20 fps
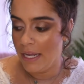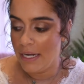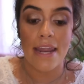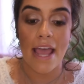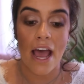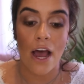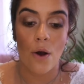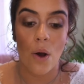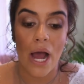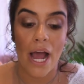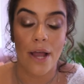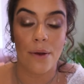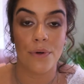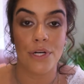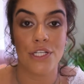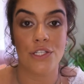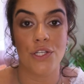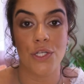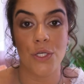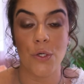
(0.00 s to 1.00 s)
Now I
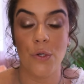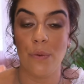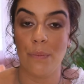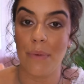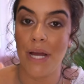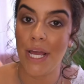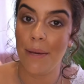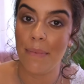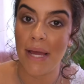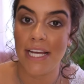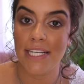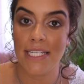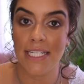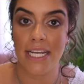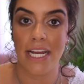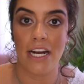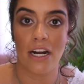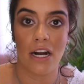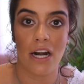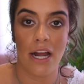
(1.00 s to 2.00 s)
would do my
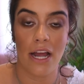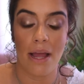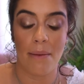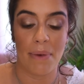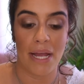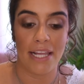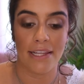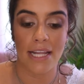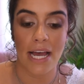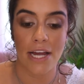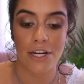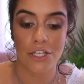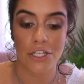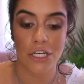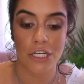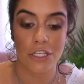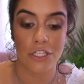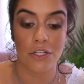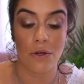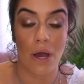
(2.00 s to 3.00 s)
mascara and my lashes,